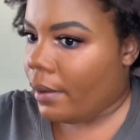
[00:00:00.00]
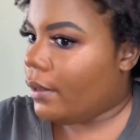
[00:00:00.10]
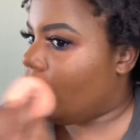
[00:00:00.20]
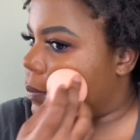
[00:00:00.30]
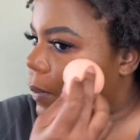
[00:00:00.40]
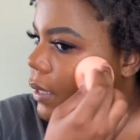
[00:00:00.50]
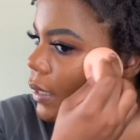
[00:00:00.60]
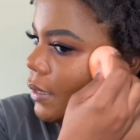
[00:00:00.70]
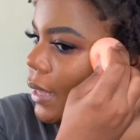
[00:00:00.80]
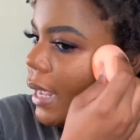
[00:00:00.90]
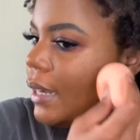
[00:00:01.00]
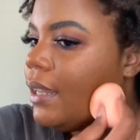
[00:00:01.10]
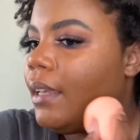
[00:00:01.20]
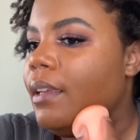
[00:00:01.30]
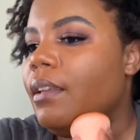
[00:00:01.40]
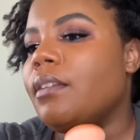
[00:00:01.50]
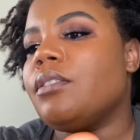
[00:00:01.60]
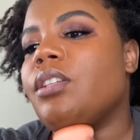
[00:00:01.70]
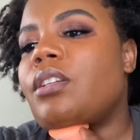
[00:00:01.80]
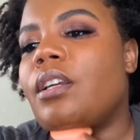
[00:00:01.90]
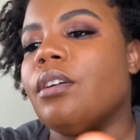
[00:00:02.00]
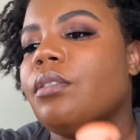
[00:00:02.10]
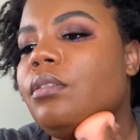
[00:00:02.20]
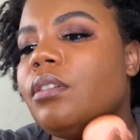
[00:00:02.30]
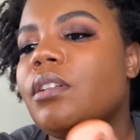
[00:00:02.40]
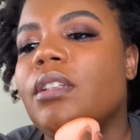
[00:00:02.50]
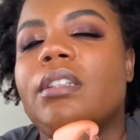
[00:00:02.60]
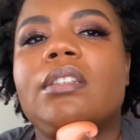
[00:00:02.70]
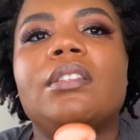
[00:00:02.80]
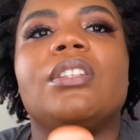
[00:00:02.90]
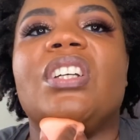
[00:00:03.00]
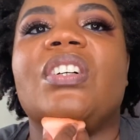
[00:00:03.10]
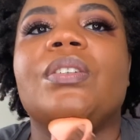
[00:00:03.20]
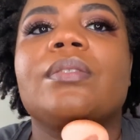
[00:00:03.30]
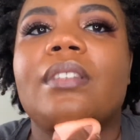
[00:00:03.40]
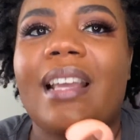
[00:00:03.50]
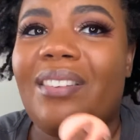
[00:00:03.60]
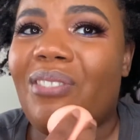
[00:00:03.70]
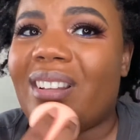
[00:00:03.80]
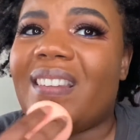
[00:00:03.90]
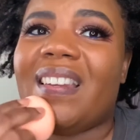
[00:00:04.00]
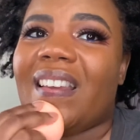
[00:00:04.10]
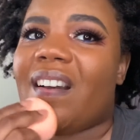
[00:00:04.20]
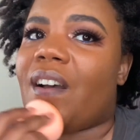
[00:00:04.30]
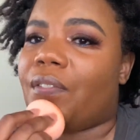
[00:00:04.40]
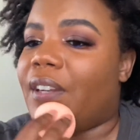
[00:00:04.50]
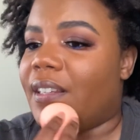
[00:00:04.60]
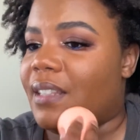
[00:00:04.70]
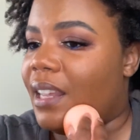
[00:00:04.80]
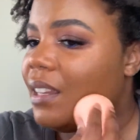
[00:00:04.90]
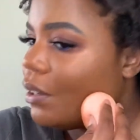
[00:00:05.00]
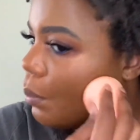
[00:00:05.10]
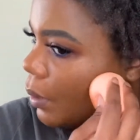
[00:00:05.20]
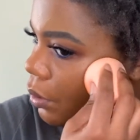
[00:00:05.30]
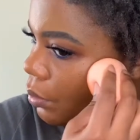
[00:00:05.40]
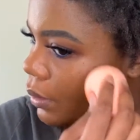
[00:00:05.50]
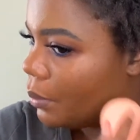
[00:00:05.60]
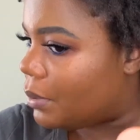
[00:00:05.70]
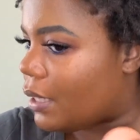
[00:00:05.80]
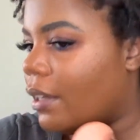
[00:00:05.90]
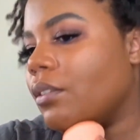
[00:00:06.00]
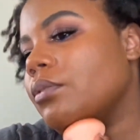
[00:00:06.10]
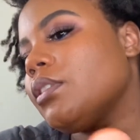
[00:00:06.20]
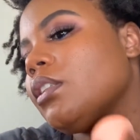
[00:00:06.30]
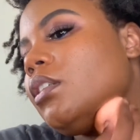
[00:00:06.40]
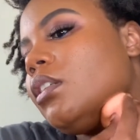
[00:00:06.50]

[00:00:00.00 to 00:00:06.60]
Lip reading: It's because they need to know, you know, they really need confidence. They need to work on themselves.